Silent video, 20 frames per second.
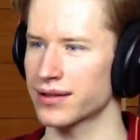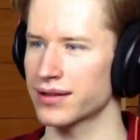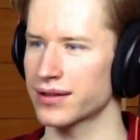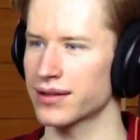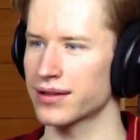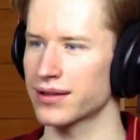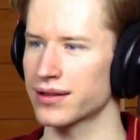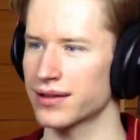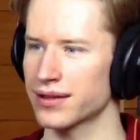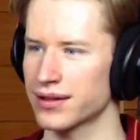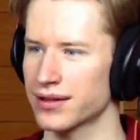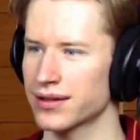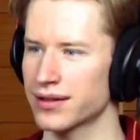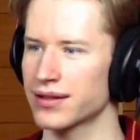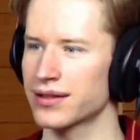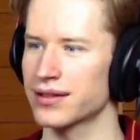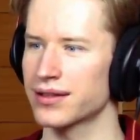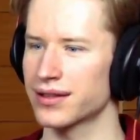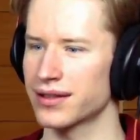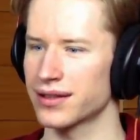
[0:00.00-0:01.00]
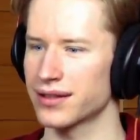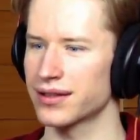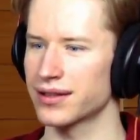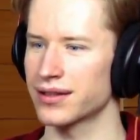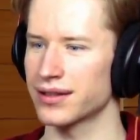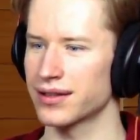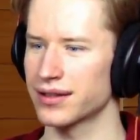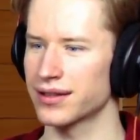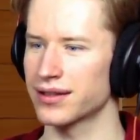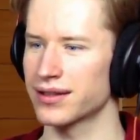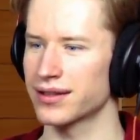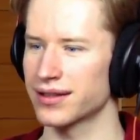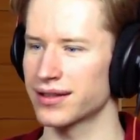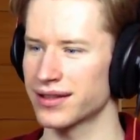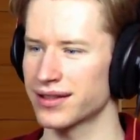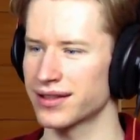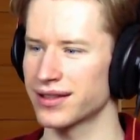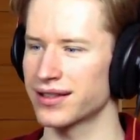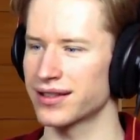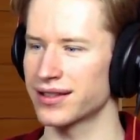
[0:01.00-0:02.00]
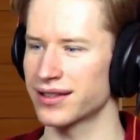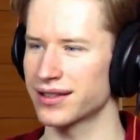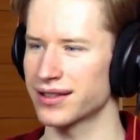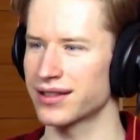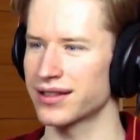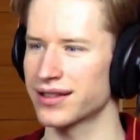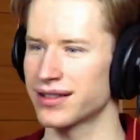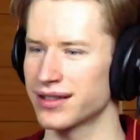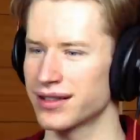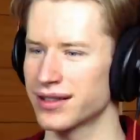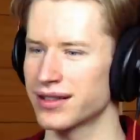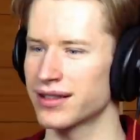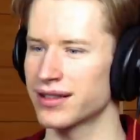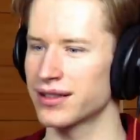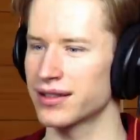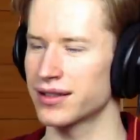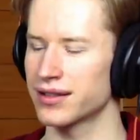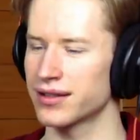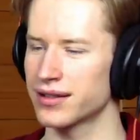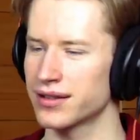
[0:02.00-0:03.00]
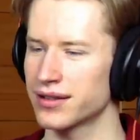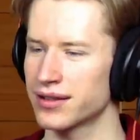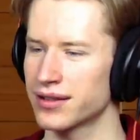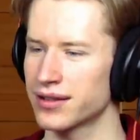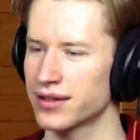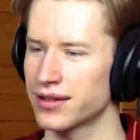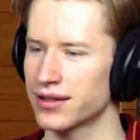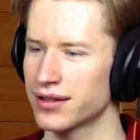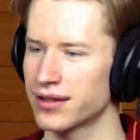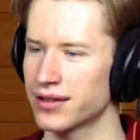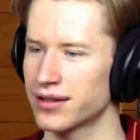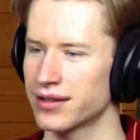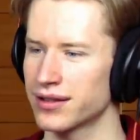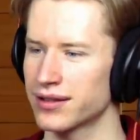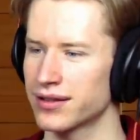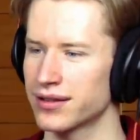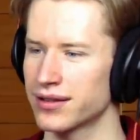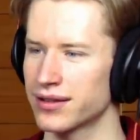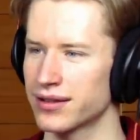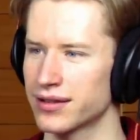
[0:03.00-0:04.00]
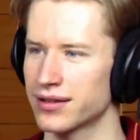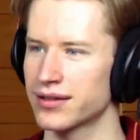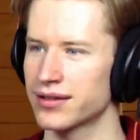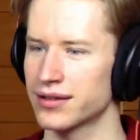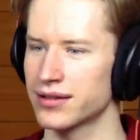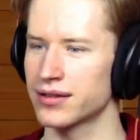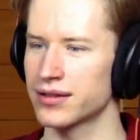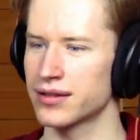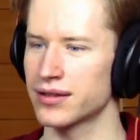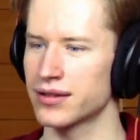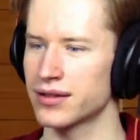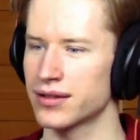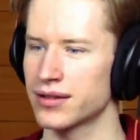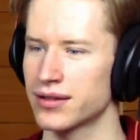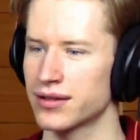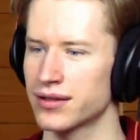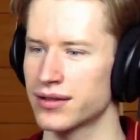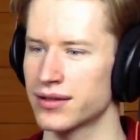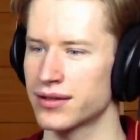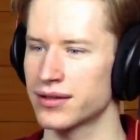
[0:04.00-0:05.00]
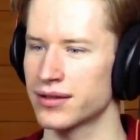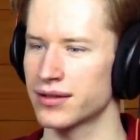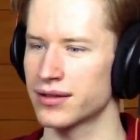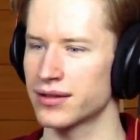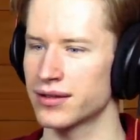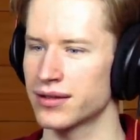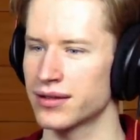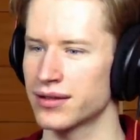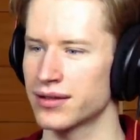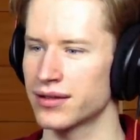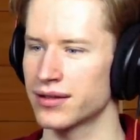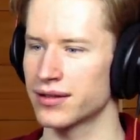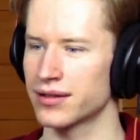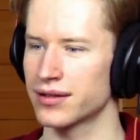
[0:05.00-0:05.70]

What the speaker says: (not speaking)